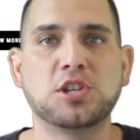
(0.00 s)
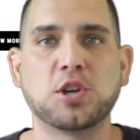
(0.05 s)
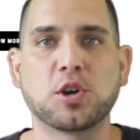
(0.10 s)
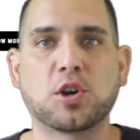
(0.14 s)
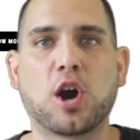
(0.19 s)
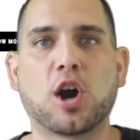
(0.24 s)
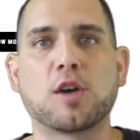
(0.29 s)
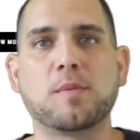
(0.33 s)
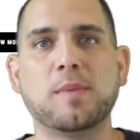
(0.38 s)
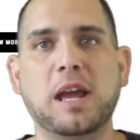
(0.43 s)
so
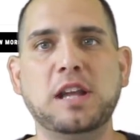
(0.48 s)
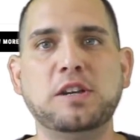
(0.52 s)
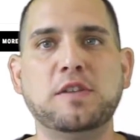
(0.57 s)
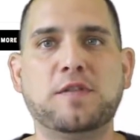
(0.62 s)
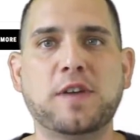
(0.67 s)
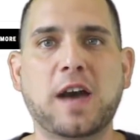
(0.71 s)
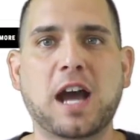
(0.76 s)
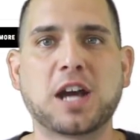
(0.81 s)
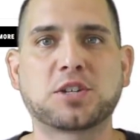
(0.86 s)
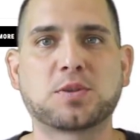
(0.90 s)
car
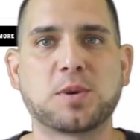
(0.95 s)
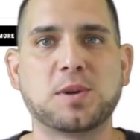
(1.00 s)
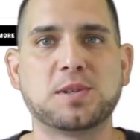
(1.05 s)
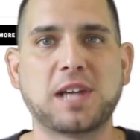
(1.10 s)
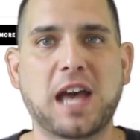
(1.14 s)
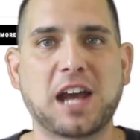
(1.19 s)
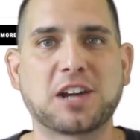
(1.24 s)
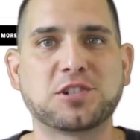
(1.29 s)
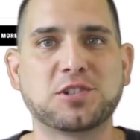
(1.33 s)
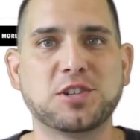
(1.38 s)

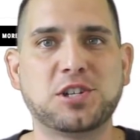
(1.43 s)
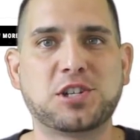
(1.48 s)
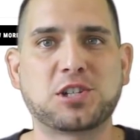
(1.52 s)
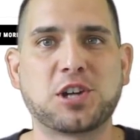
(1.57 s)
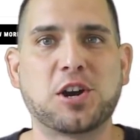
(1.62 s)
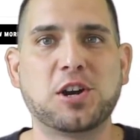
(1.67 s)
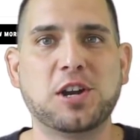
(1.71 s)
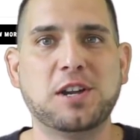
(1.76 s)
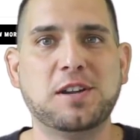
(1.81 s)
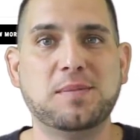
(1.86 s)
manufacturers actually
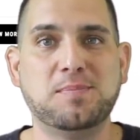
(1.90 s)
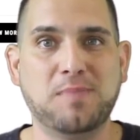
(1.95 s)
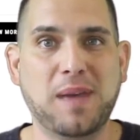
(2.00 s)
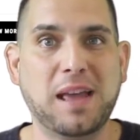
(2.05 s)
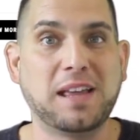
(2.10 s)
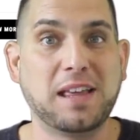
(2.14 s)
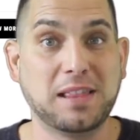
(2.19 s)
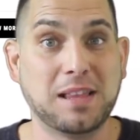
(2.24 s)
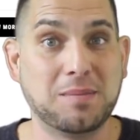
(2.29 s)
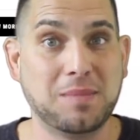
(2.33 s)
started
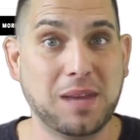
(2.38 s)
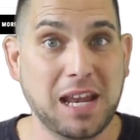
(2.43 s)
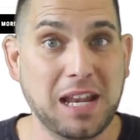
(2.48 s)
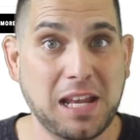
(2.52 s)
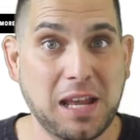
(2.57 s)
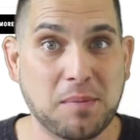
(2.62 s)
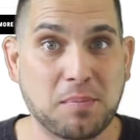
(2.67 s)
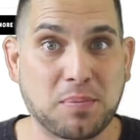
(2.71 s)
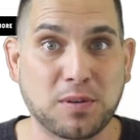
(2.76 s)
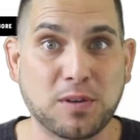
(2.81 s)
making them
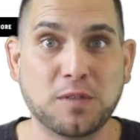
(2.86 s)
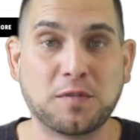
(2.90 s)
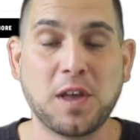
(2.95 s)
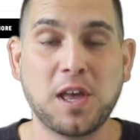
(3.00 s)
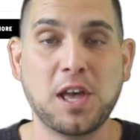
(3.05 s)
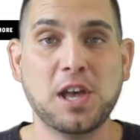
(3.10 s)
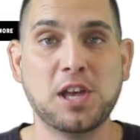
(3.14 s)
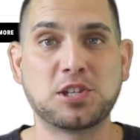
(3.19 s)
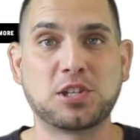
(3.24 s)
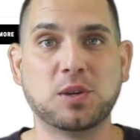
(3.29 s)
idiot
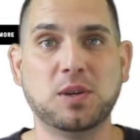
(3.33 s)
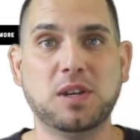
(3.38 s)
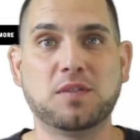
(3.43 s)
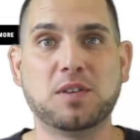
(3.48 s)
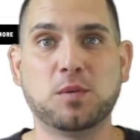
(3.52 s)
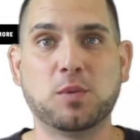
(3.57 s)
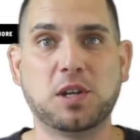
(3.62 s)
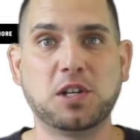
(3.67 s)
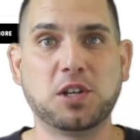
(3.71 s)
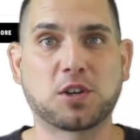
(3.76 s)
proof. So
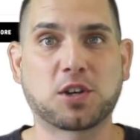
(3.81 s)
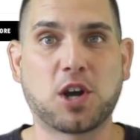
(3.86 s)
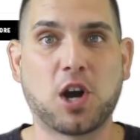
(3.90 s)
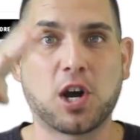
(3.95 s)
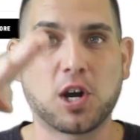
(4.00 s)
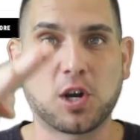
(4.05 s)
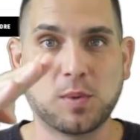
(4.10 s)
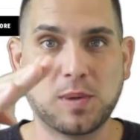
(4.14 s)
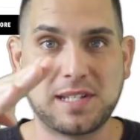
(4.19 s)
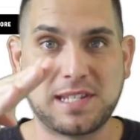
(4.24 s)
even when your
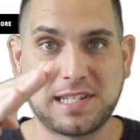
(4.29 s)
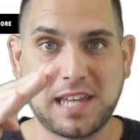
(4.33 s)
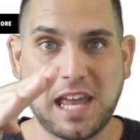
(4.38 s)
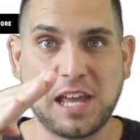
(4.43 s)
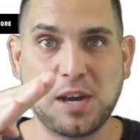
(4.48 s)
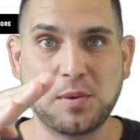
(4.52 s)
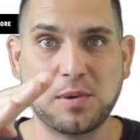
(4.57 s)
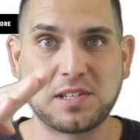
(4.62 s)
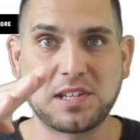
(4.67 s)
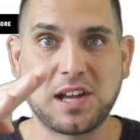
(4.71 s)
car would
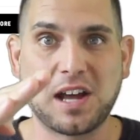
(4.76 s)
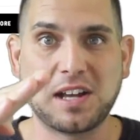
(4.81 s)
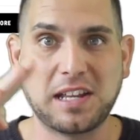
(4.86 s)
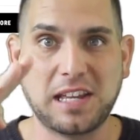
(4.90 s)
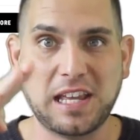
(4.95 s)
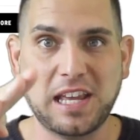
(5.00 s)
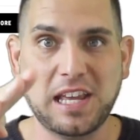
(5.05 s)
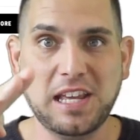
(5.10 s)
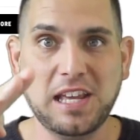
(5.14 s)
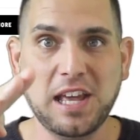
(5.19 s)
say it was was on
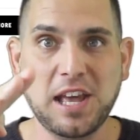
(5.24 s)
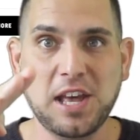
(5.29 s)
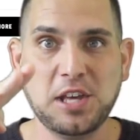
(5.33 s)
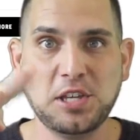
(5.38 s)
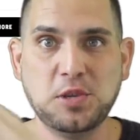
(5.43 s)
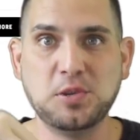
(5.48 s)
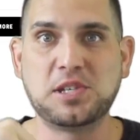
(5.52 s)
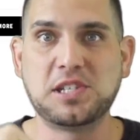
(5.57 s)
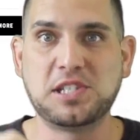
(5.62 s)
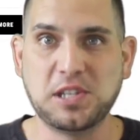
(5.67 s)
E,
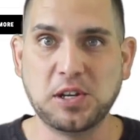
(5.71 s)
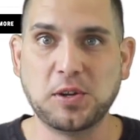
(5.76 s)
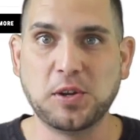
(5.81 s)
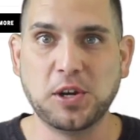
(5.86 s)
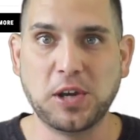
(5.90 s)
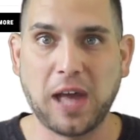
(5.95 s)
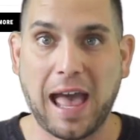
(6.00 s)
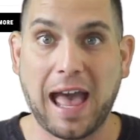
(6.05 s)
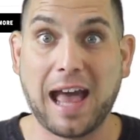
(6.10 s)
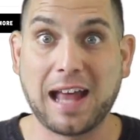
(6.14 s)
you still
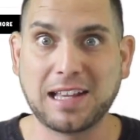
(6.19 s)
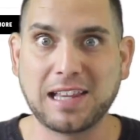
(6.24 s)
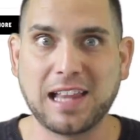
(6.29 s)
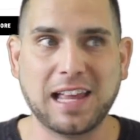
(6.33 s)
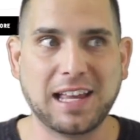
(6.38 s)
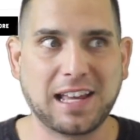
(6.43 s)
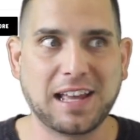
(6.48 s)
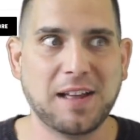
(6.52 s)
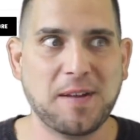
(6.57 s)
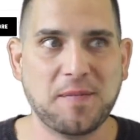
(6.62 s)
had
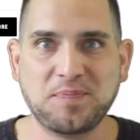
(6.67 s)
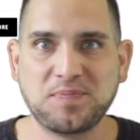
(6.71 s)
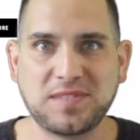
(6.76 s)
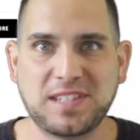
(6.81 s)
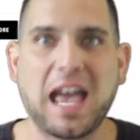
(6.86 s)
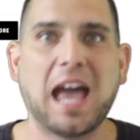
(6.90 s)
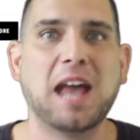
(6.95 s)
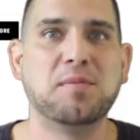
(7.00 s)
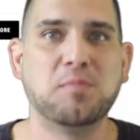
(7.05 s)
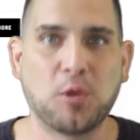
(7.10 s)
like
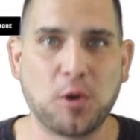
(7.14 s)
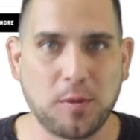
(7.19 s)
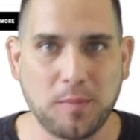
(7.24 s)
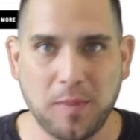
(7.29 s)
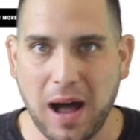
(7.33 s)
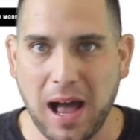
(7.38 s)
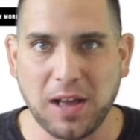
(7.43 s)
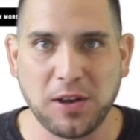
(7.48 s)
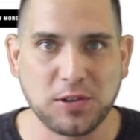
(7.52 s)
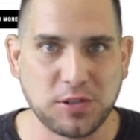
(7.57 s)
10 more
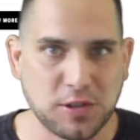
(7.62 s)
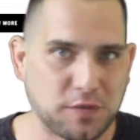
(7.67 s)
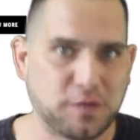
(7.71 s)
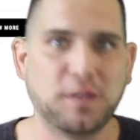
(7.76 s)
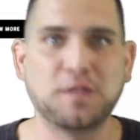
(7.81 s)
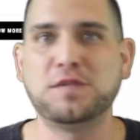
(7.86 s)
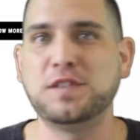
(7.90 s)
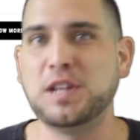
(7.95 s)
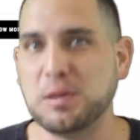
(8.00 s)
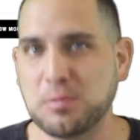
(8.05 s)
miles or
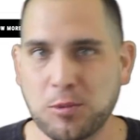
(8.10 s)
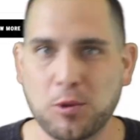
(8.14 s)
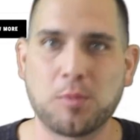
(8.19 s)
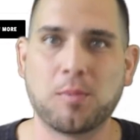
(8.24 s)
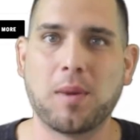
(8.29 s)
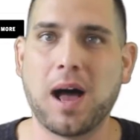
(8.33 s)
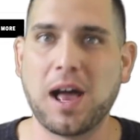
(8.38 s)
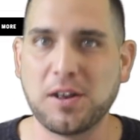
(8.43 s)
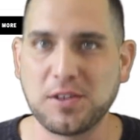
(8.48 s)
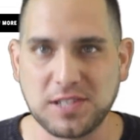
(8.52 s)
15 more
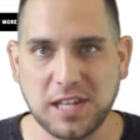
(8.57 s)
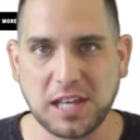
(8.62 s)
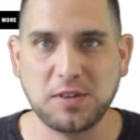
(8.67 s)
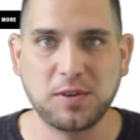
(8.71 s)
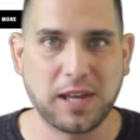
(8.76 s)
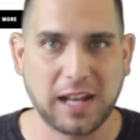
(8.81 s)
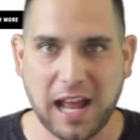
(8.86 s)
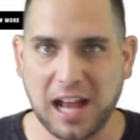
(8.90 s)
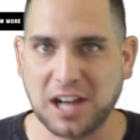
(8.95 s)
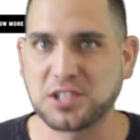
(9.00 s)
miles that
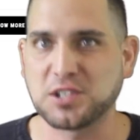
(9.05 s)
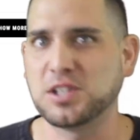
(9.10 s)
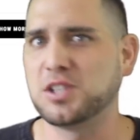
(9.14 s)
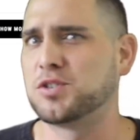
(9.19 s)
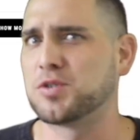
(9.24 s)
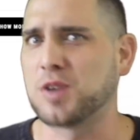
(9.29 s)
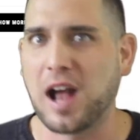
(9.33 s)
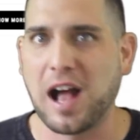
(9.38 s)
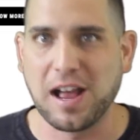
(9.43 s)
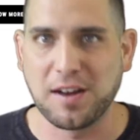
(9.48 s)
you could actually
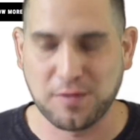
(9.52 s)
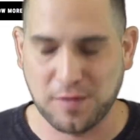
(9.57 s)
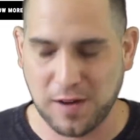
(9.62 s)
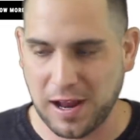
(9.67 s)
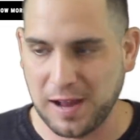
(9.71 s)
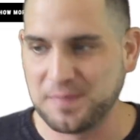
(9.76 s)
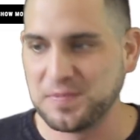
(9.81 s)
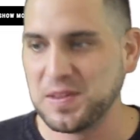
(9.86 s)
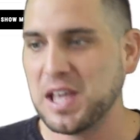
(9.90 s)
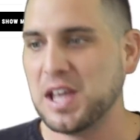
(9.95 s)
drive,
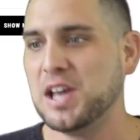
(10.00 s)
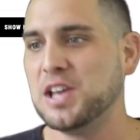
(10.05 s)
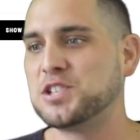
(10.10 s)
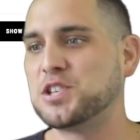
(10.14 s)
right?